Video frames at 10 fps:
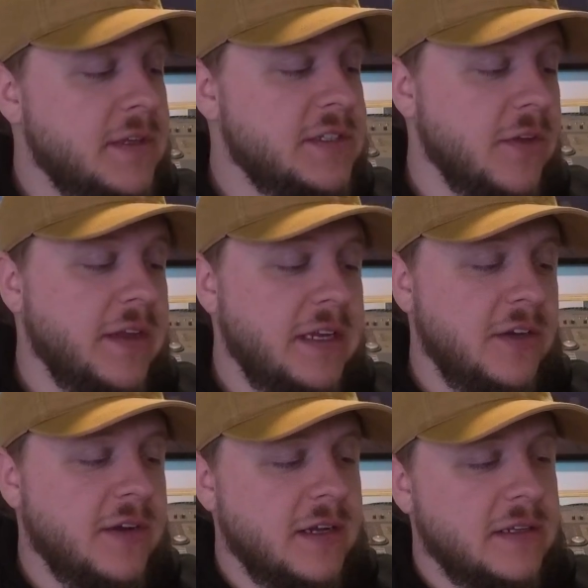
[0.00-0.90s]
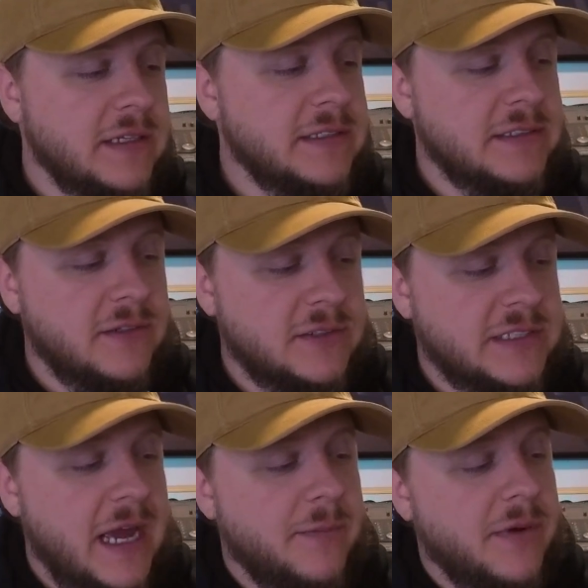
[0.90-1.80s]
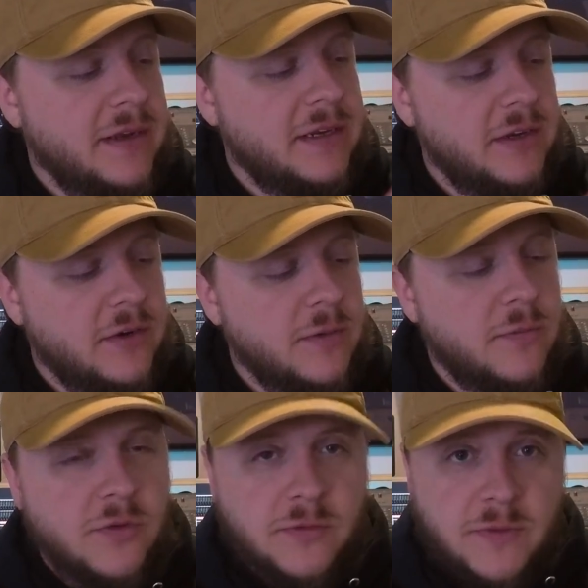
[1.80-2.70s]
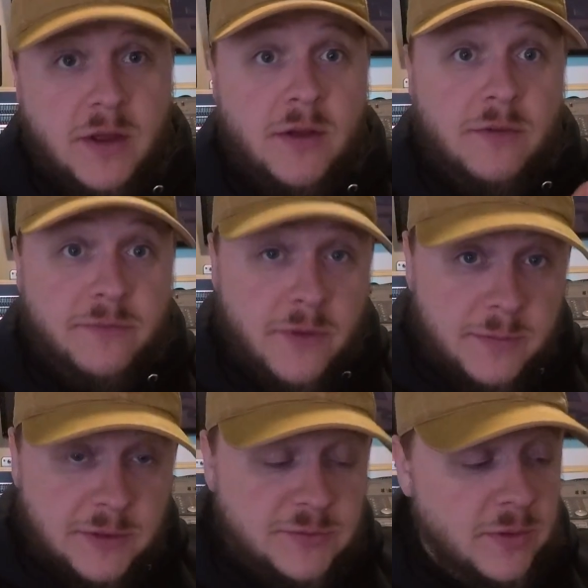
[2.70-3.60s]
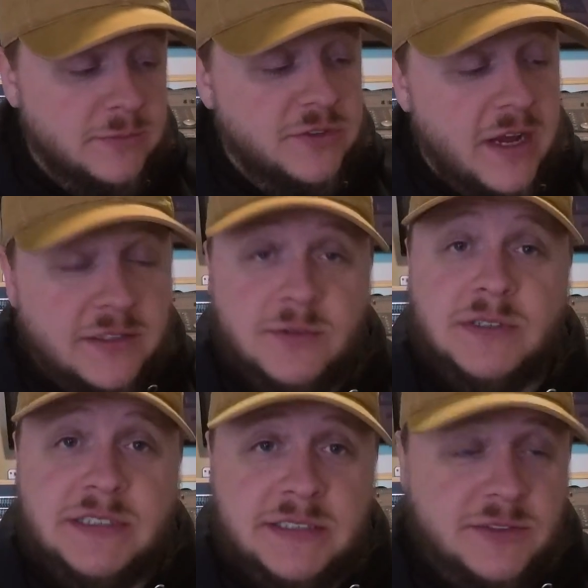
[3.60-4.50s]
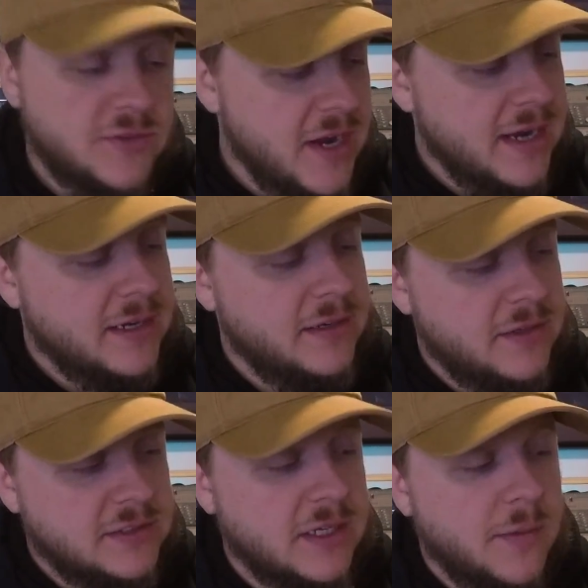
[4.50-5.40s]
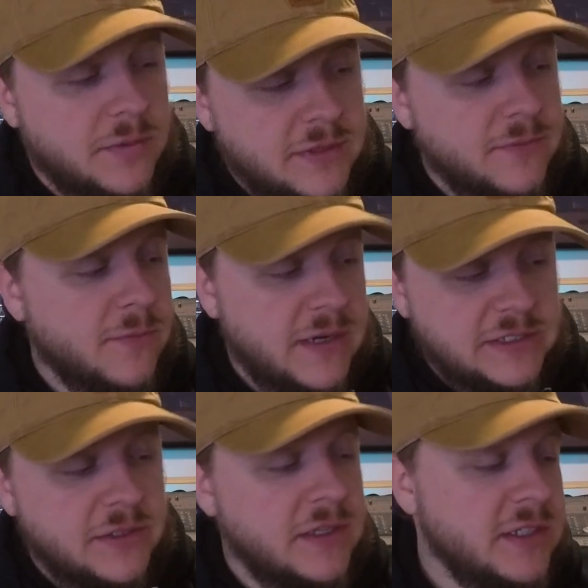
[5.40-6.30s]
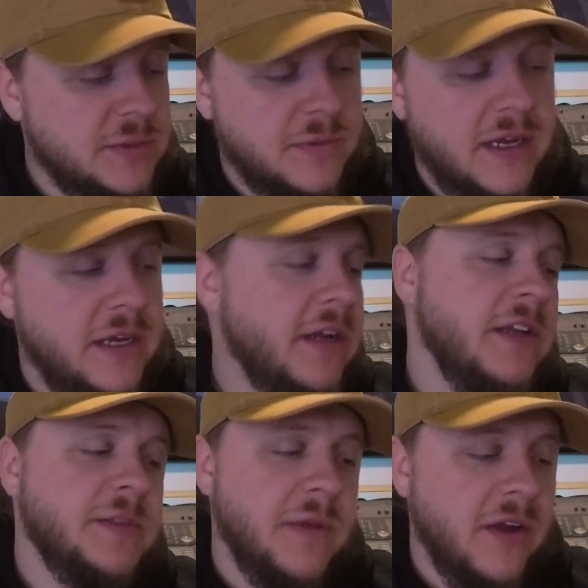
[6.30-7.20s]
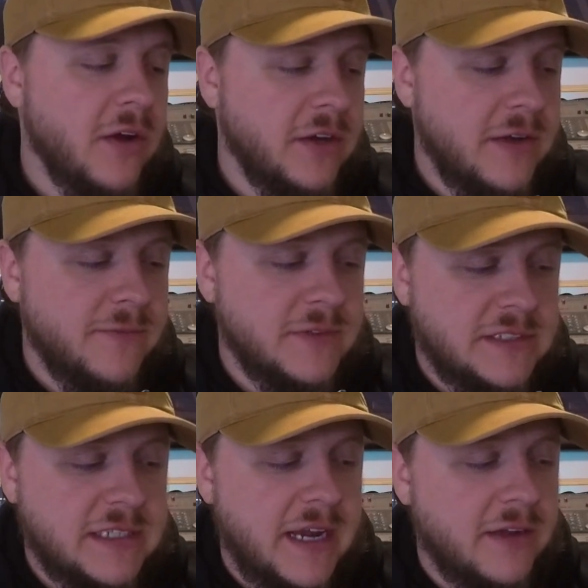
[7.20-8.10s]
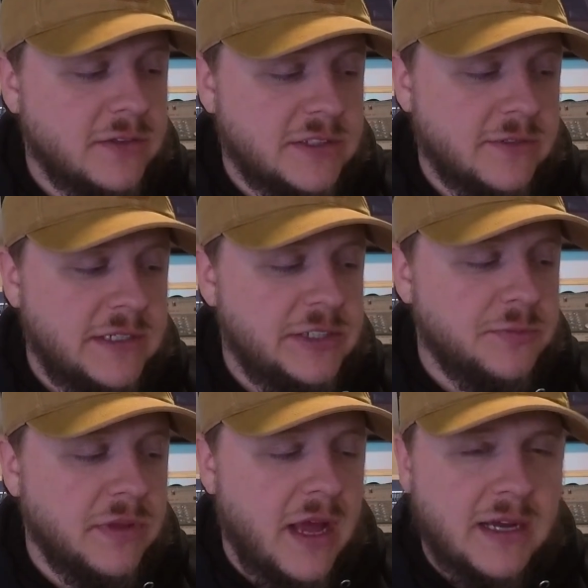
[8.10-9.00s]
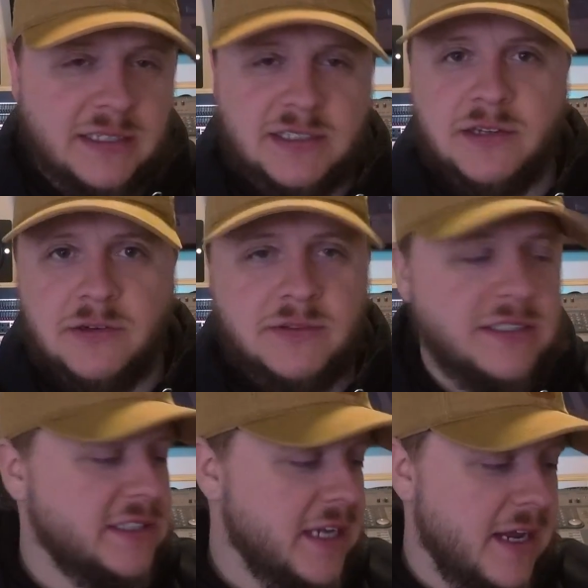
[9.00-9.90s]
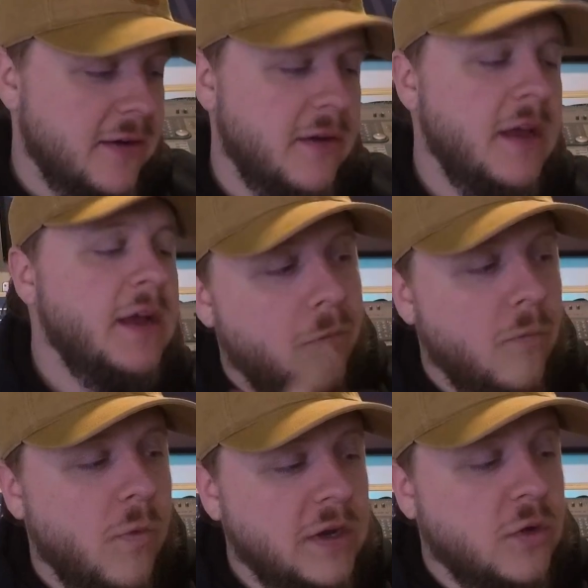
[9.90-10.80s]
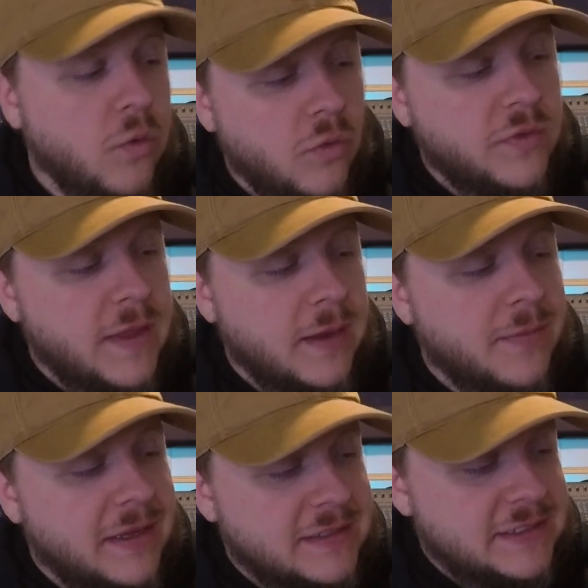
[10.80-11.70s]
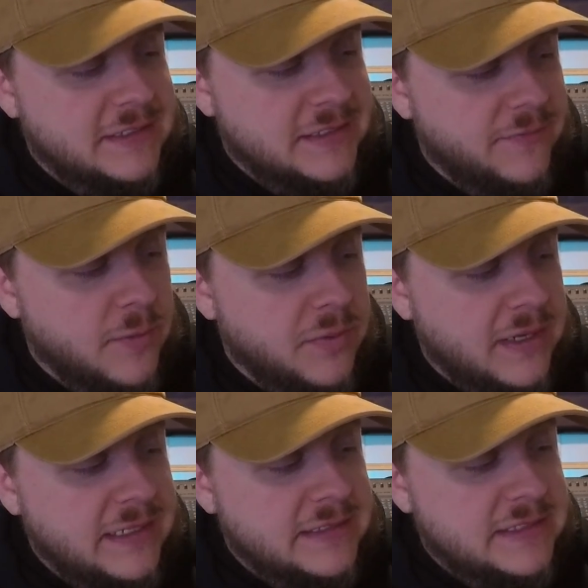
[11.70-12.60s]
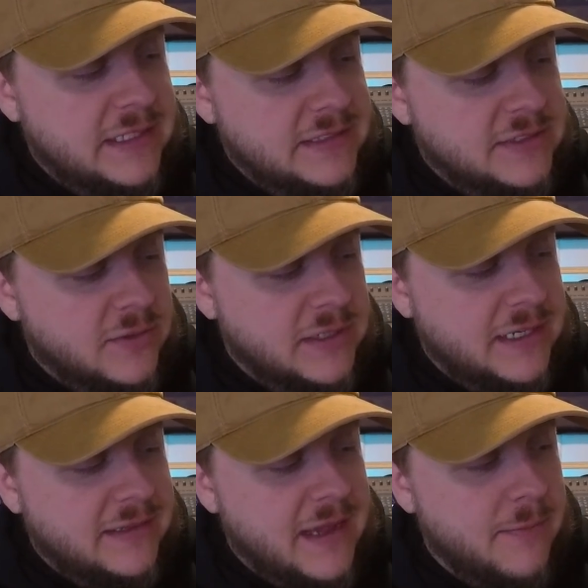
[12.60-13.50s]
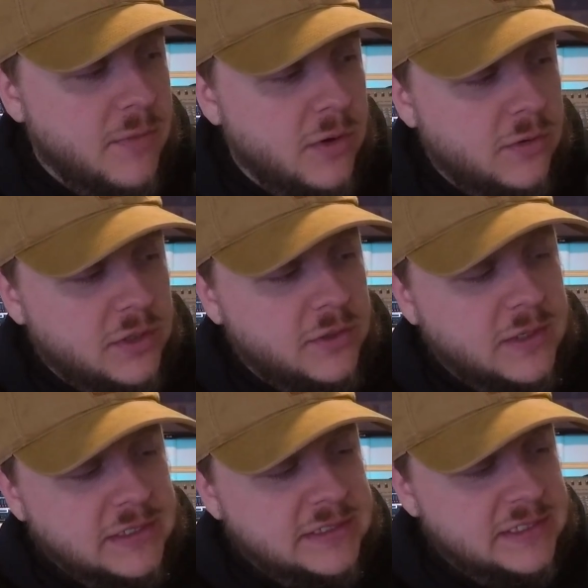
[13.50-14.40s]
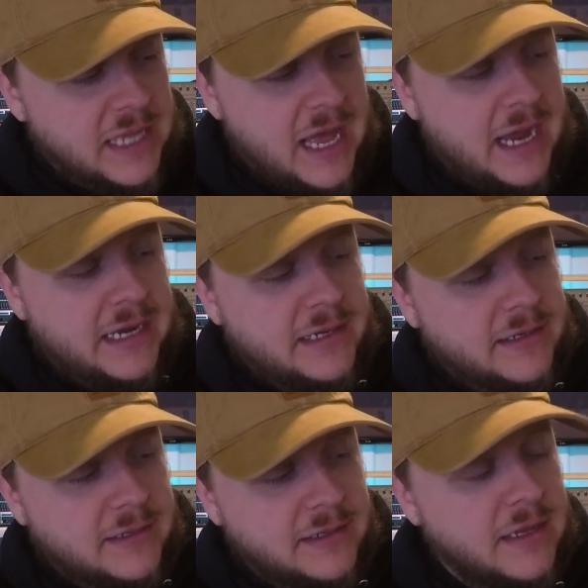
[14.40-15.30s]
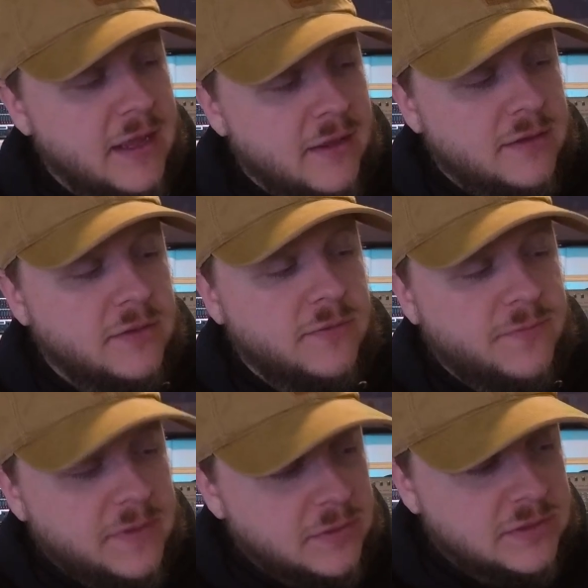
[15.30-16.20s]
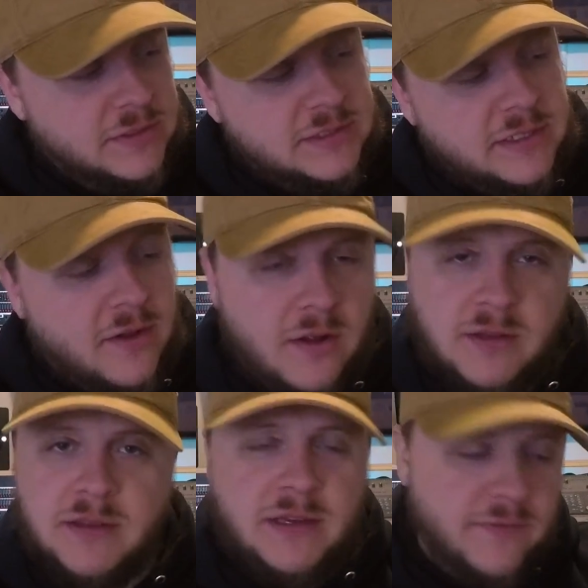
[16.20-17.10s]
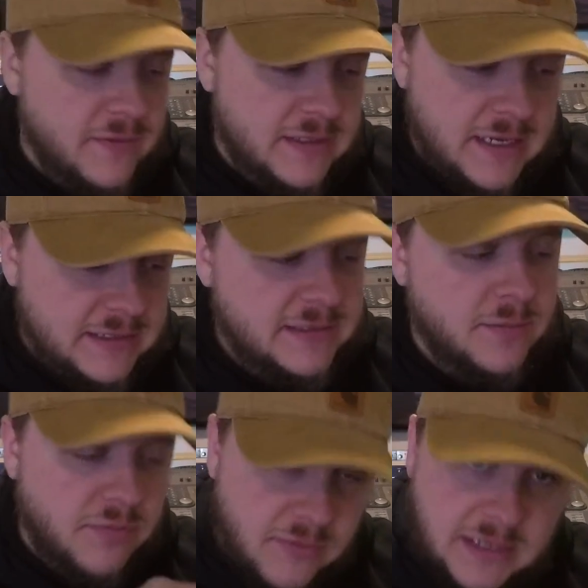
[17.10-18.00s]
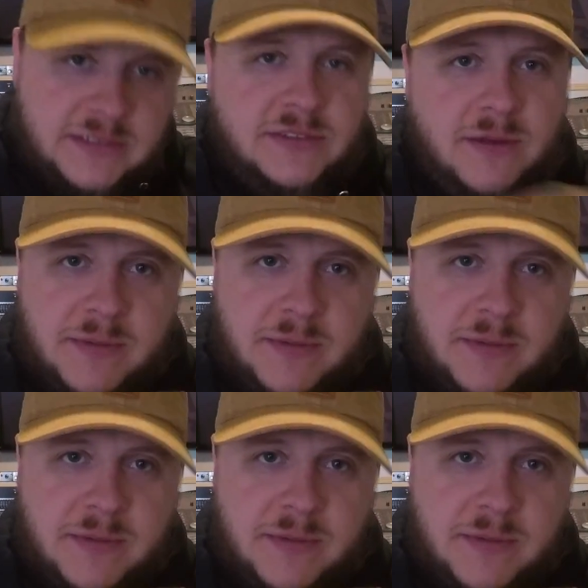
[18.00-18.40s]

So then you can click this little side button and you can move from your drum track to a synth track. And there's a couple different ways you can display. You can display all your different scales, so each block is a note in the scale. One cool thing about this is if you're playing synths on it in that mode, you can slide and do filters and all of the different things, the pressure.